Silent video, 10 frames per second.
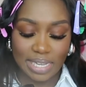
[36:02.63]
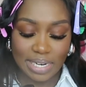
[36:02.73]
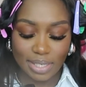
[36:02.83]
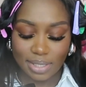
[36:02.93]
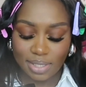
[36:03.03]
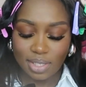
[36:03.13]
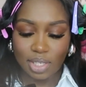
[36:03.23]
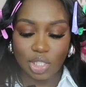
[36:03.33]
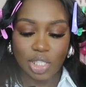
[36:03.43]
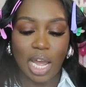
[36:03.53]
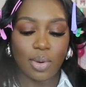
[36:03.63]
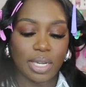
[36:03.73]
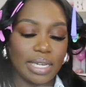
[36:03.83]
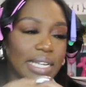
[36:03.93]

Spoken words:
I just took a shower in